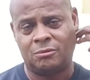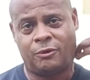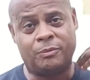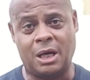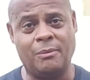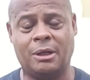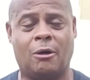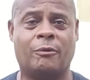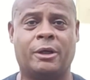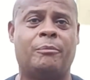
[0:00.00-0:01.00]
from coming
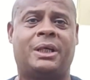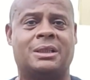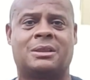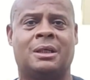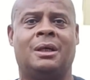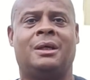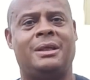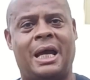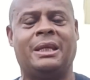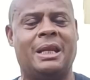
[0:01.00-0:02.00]
over here, because
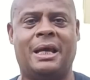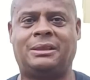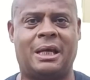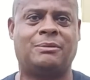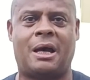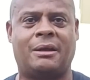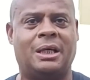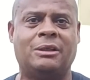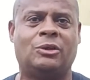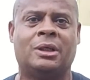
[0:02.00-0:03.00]
99 times out of
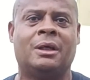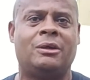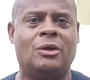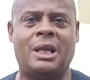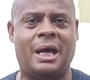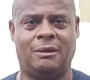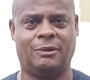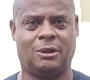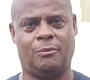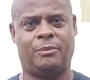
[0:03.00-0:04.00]
100, you're not
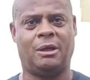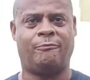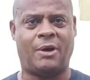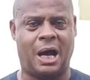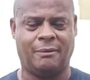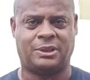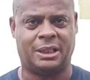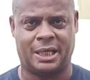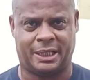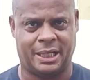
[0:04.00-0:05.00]
even going to be involved
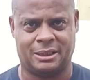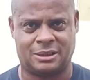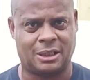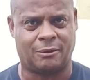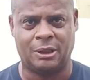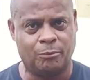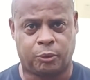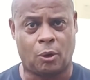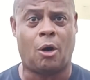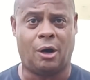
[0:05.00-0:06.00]
in that kind of stuff,
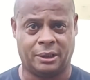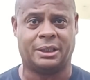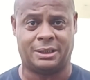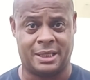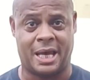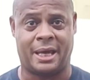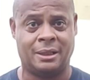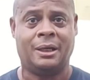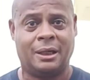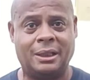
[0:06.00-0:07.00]
embroiled in that,
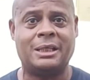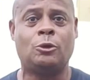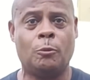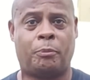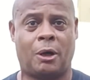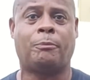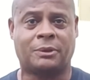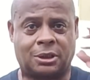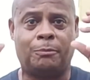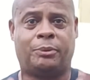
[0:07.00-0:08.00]
unless you
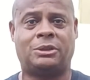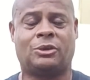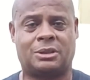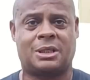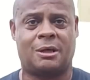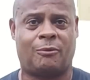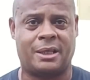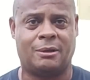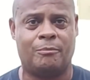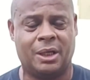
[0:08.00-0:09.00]
purposely put yourself
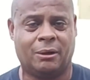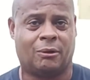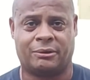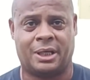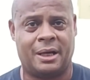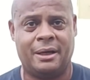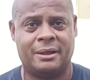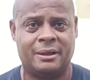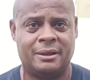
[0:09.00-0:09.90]
right in the middle of that.